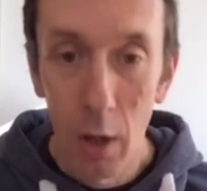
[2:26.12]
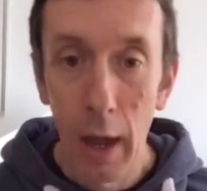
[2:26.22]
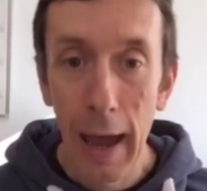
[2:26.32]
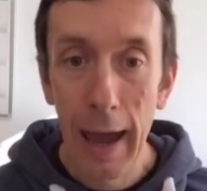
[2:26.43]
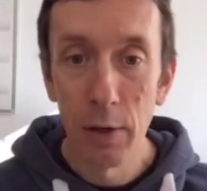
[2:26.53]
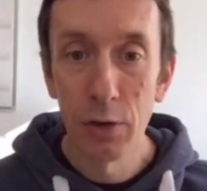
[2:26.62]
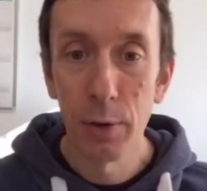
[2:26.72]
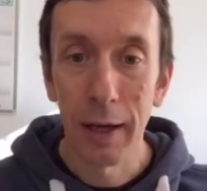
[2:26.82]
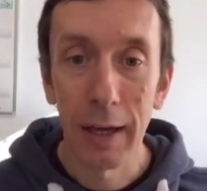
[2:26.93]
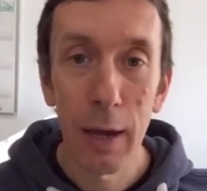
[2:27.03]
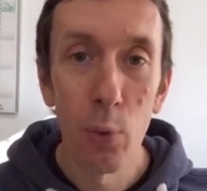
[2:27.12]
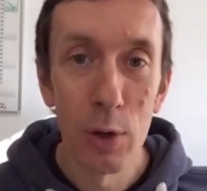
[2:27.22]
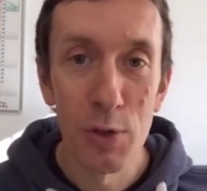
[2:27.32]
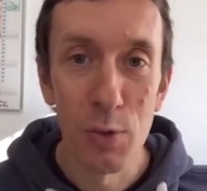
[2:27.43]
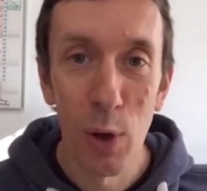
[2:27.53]
How you do that? Kay
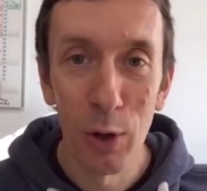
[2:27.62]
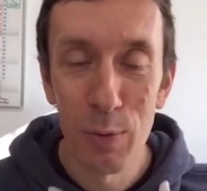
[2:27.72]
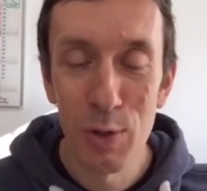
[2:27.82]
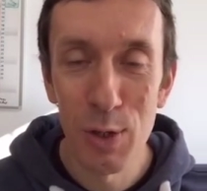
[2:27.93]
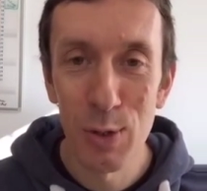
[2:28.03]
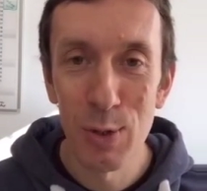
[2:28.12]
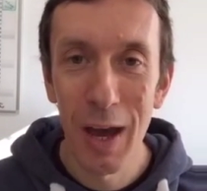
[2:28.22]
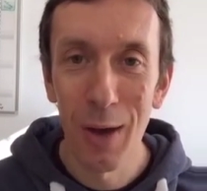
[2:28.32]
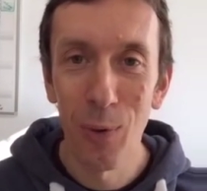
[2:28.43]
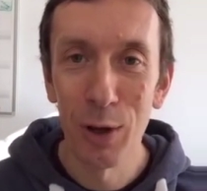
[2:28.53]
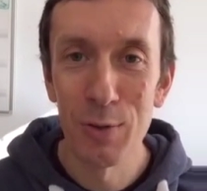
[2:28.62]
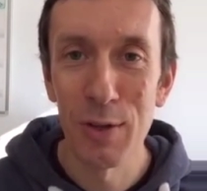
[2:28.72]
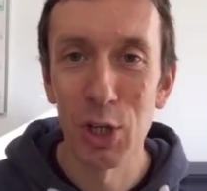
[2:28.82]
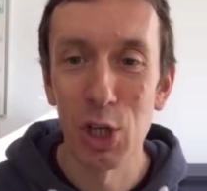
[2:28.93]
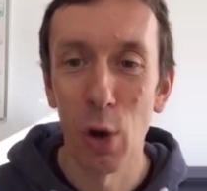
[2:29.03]
Wilson, welcome to
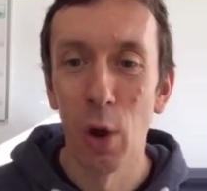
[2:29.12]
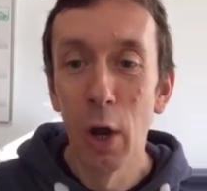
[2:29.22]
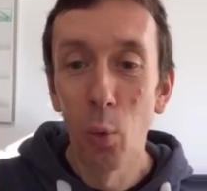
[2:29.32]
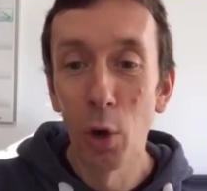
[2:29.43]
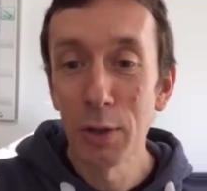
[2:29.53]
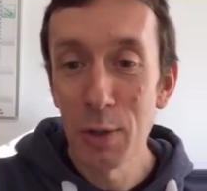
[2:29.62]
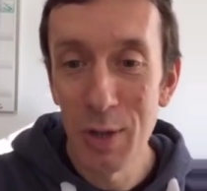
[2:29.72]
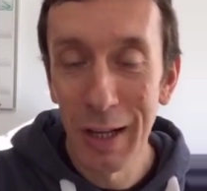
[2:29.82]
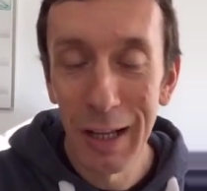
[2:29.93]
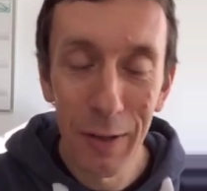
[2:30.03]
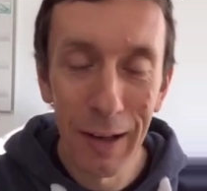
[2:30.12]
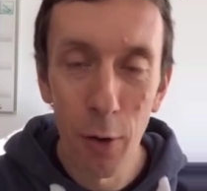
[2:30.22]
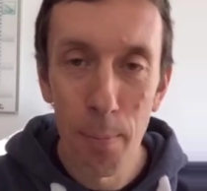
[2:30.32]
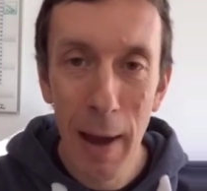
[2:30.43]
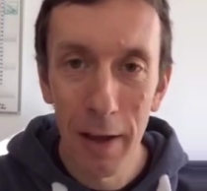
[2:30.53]
the show. What you do is you click the
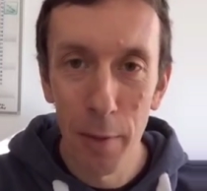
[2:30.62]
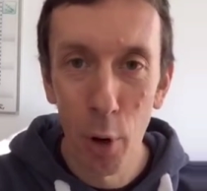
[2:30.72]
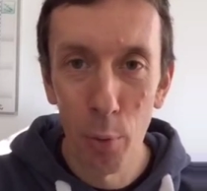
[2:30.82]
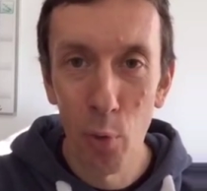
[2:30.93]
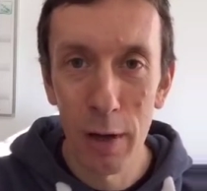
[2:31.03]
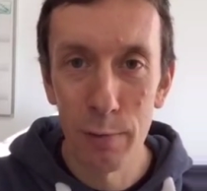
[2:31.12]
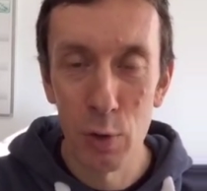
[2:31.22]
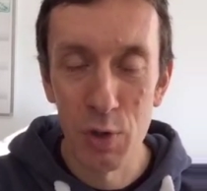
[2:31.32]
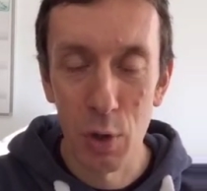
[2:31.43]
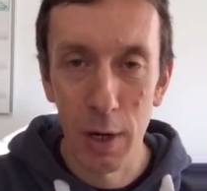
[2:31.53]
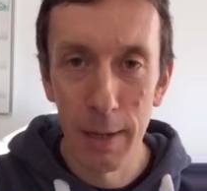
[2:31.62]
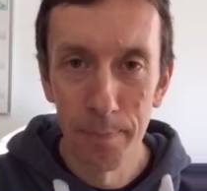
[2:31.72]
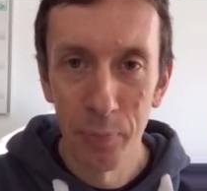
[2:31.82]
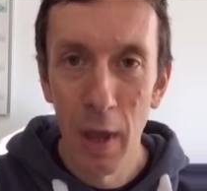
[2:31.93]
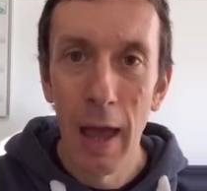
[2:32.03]
little man at the bottom right of your
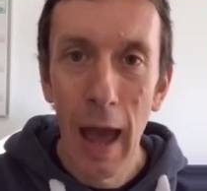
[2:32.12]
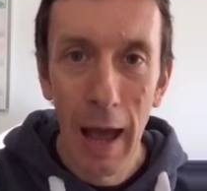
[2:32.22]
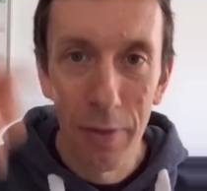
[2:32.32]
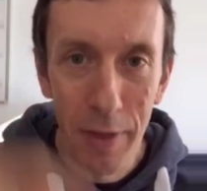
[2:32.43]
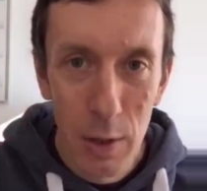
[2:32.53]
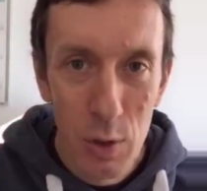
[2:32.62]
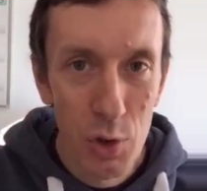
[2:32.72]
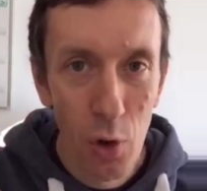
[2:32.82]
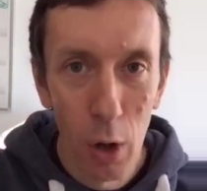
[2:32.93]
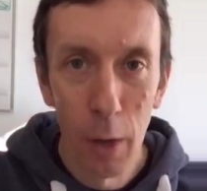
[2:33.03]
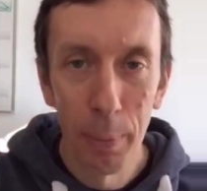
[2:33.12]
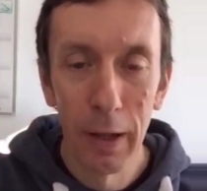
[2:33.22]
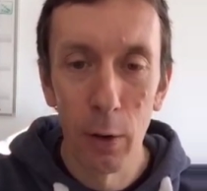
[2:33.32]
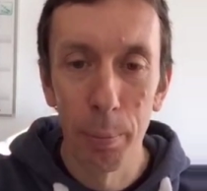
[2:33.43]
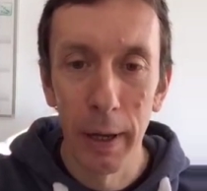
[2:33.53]
screen, and then you scroll up a
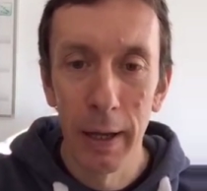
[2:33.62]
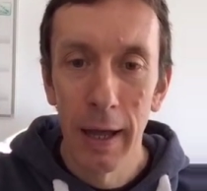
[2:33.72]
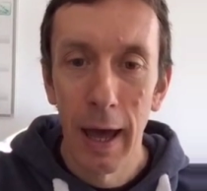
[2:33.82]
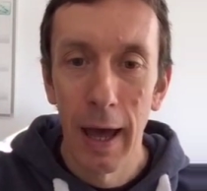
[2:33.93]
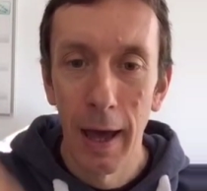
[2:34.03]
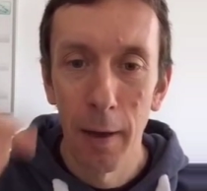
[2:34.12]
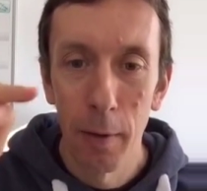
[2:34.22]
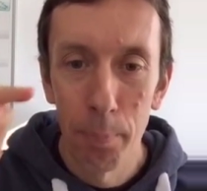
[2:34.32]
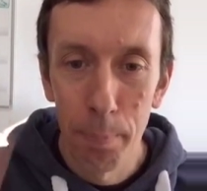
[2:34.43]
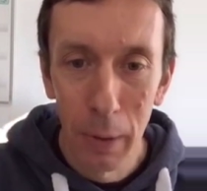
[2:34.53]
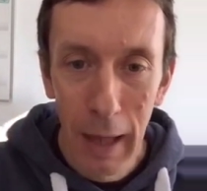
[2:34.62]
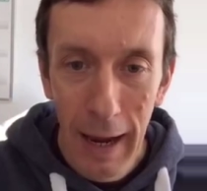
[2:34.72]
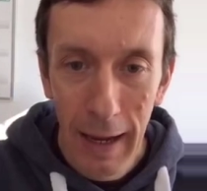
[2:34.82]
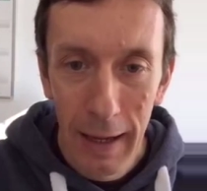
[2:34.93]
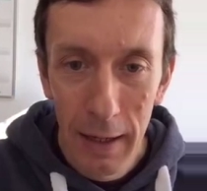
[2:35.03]
little bit.
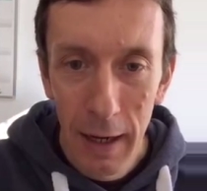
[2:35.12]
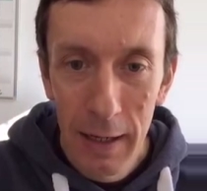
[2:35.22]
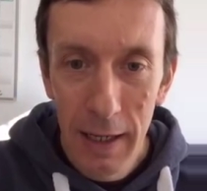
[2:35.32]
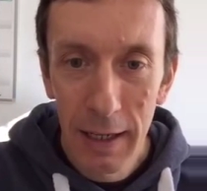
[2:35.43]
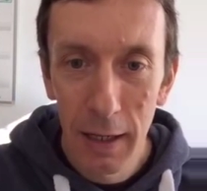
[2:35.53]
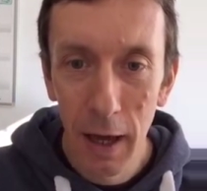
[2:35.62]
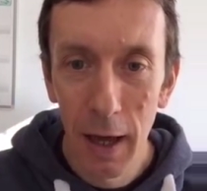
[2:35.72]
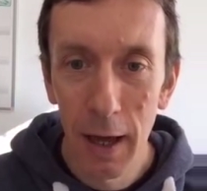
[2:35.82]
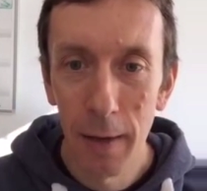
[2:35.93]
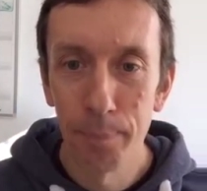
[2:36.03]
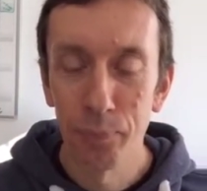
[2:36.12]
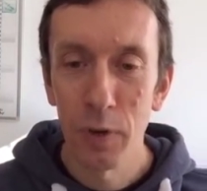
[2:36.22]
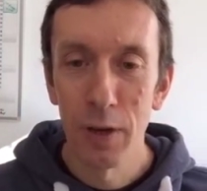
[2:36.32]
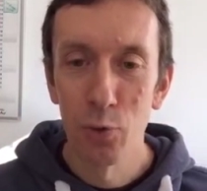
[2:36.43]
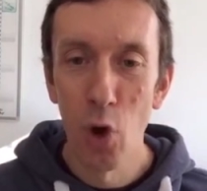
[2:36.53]
Black, Nick,
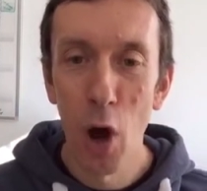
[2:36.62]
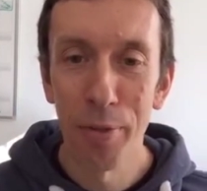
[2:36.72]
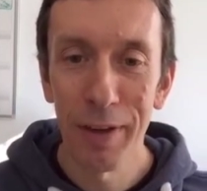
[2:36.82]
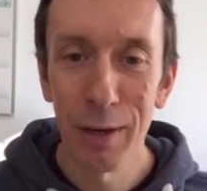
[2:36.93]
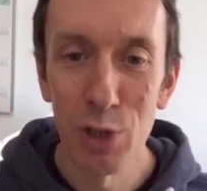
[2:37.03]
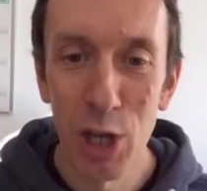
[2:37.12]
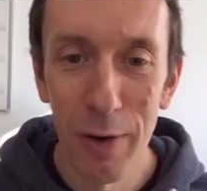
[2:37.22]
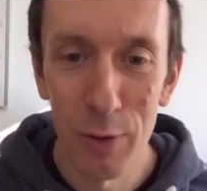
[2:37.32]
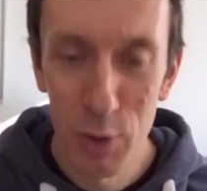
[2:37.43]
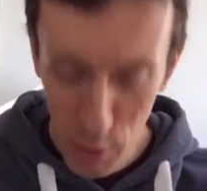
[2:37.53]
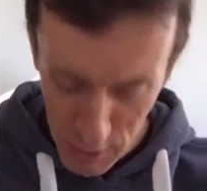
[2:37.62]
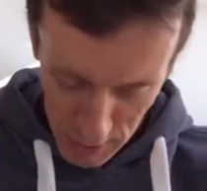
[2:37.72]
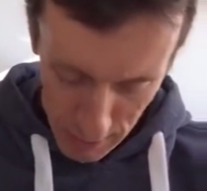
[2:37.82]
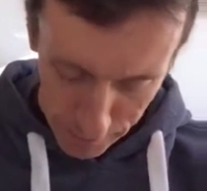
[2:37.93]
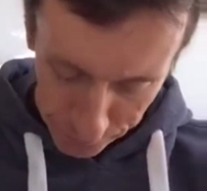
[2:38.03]
Rob, thank you for sharing on
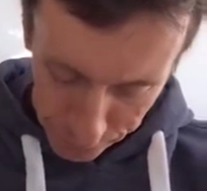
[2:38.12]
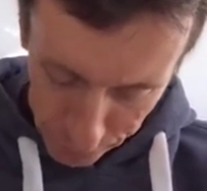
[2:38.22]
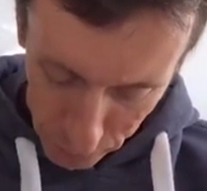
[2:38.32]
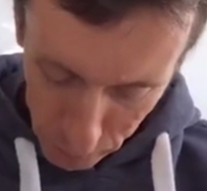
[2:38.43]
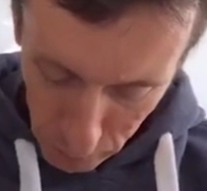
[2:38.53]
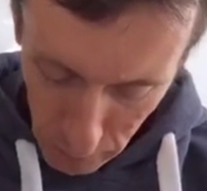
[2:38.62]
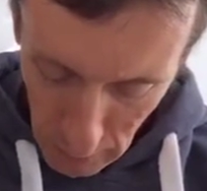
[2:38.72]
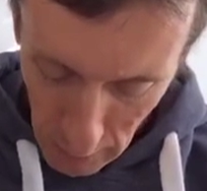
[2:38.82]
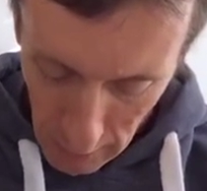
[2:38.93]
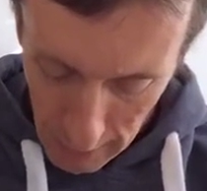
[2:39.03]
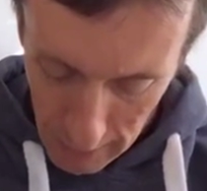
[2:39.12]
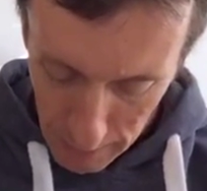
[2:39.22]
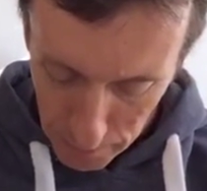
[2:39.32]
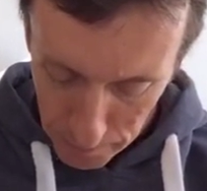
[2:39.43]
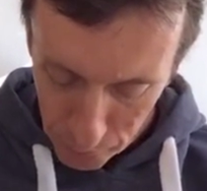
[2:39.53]
Twitter.
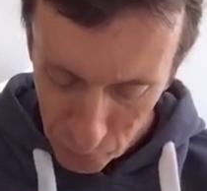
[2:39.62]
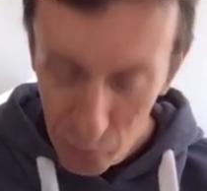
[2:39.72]
And